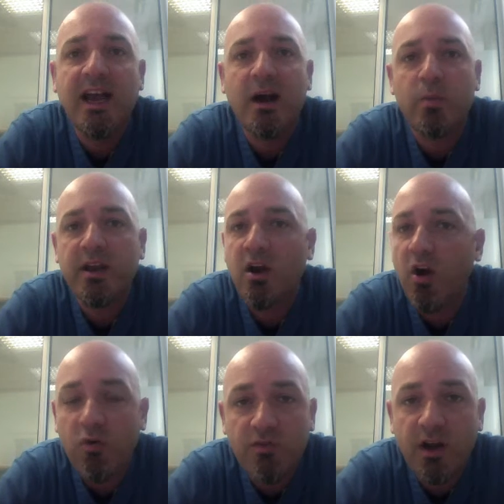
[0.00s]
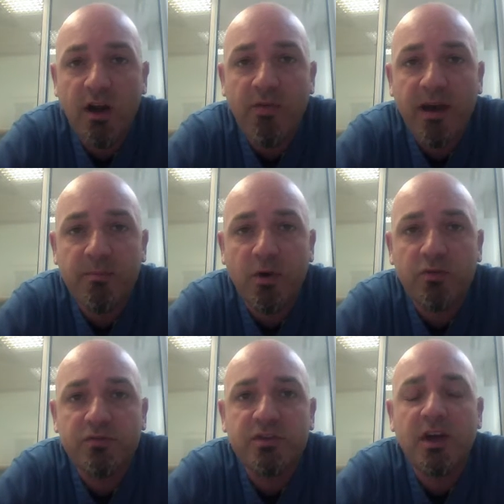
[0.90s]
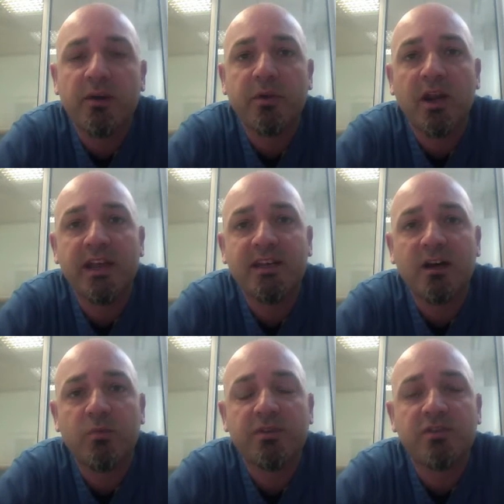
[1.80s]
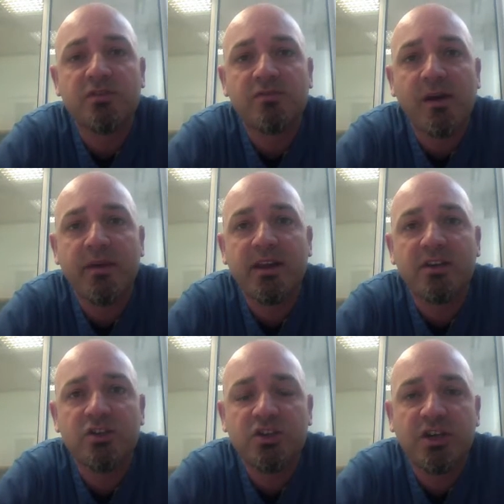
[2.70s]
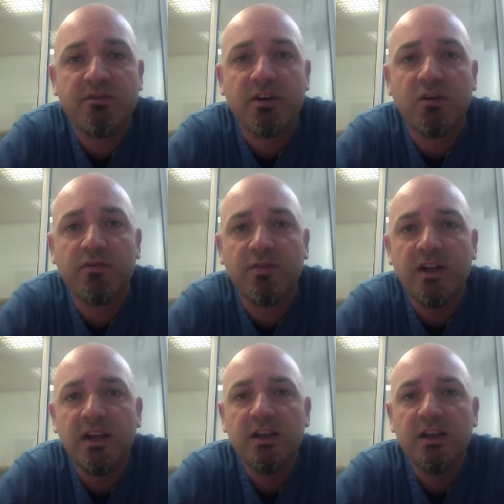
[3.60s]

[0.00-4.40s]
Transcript: and we can't rely on that bond, and you'll end up with the ceramic shearing off.